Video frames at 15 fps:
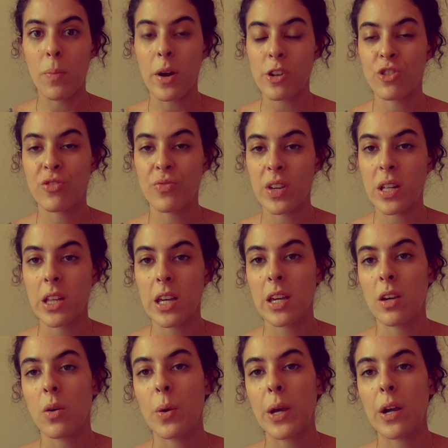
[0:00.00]
much
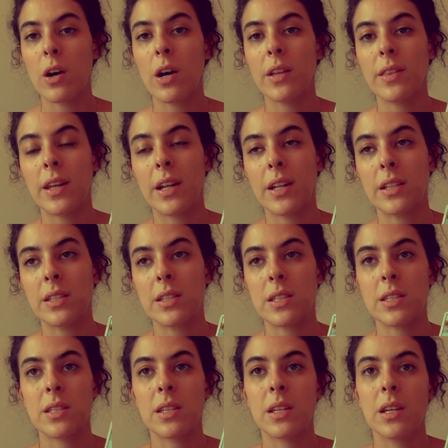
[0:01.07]
feeling going on that
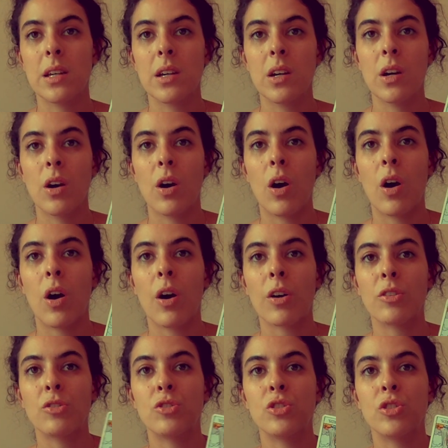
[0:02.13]
it's
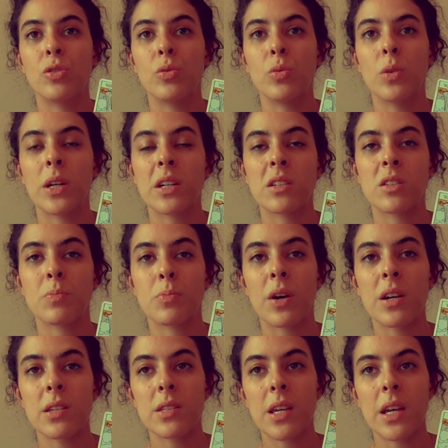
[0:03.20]
hard to
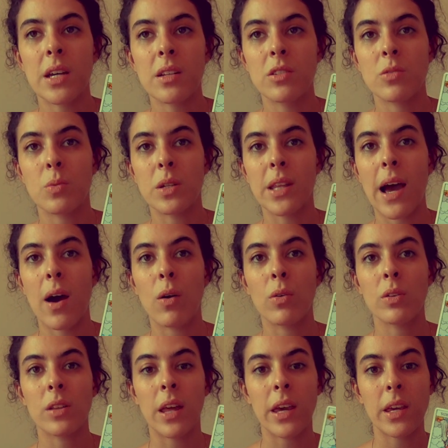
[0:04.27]
express it
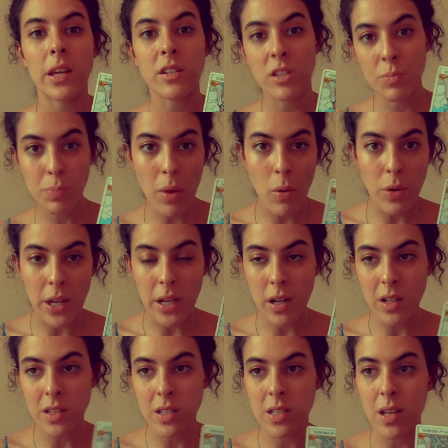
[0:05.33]
without like exploding
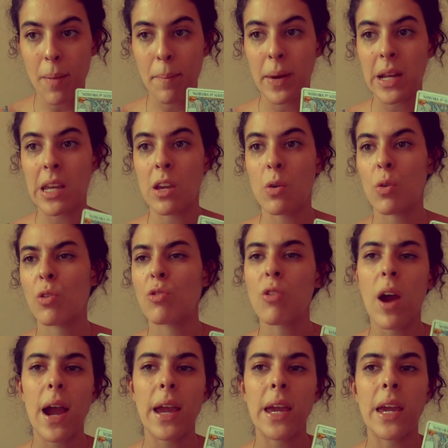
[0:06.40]
on somebody or
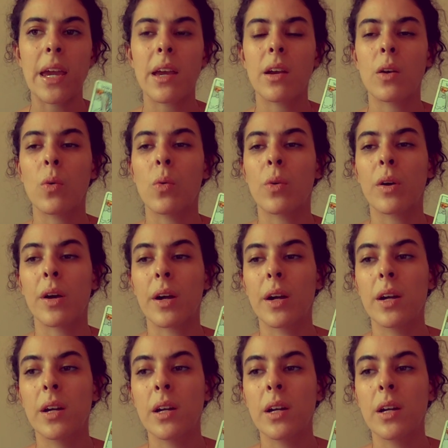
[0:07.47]
crying or